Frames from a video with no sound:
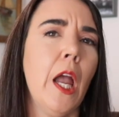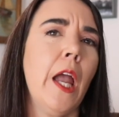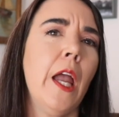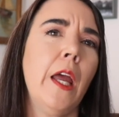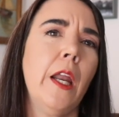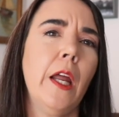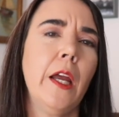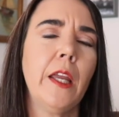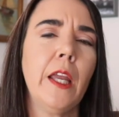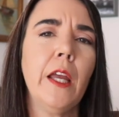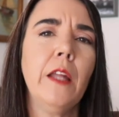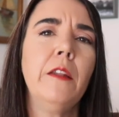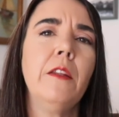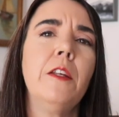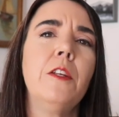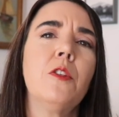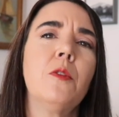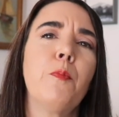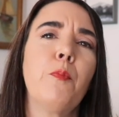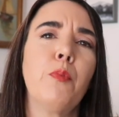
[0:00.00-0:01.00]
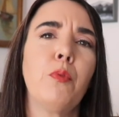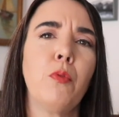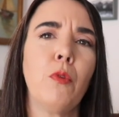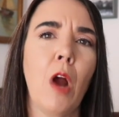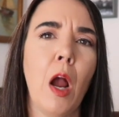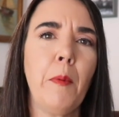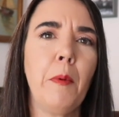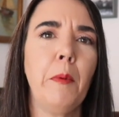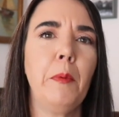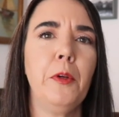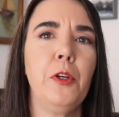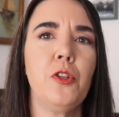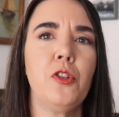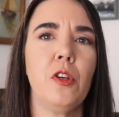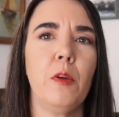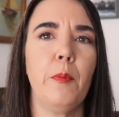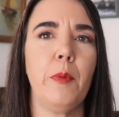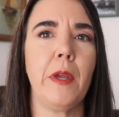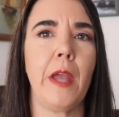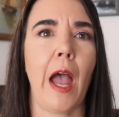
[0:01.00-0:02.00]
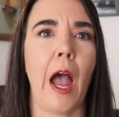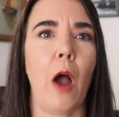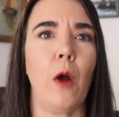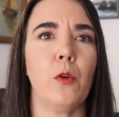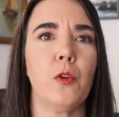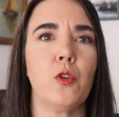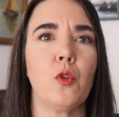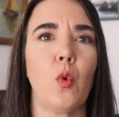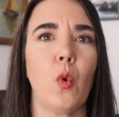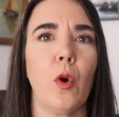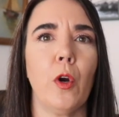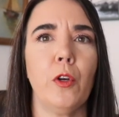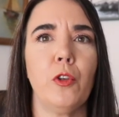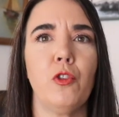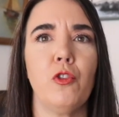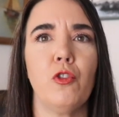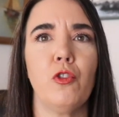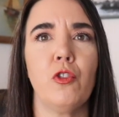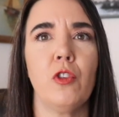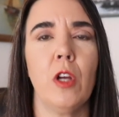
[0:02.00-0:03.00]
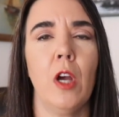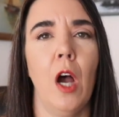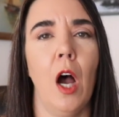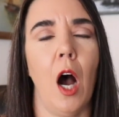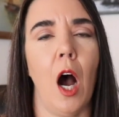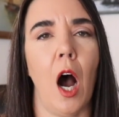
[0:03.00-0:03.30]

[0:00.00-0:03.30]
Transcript: And again, this probably should be outsourced.